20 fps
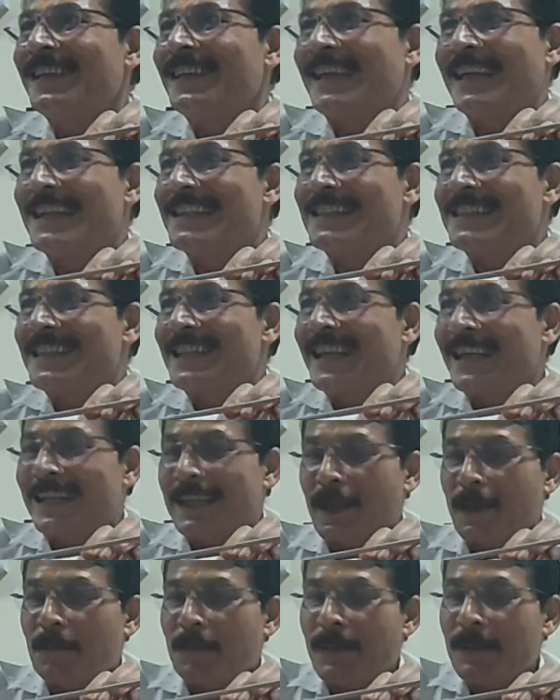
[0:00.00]
Yes,
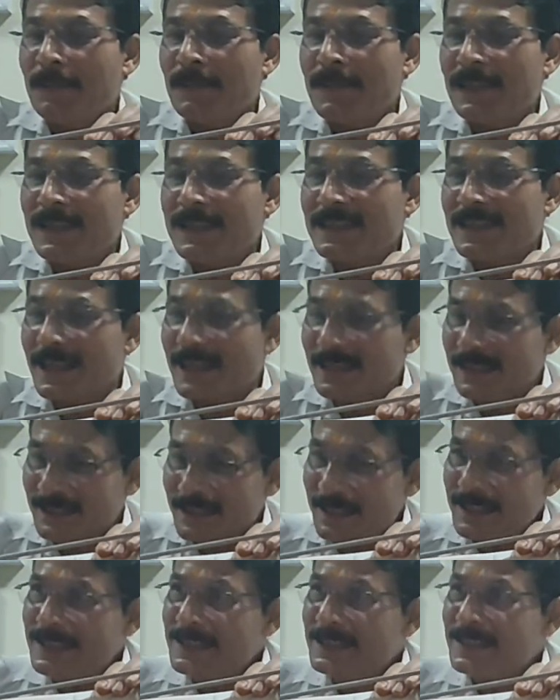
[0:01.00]
now fragment is like
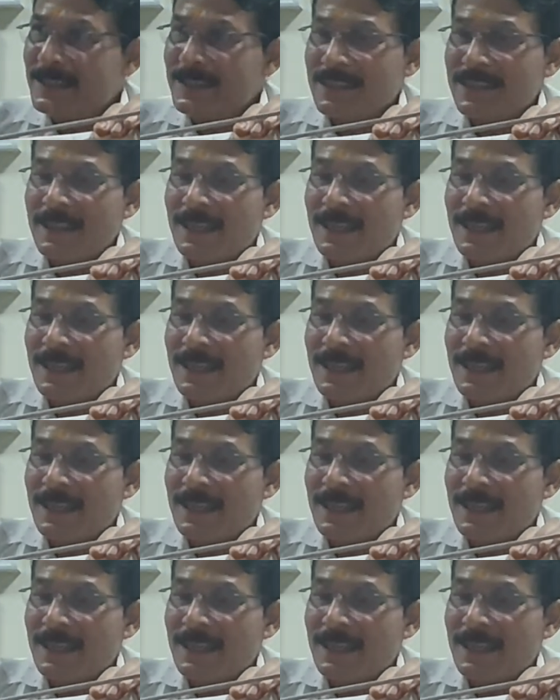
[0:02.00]
this.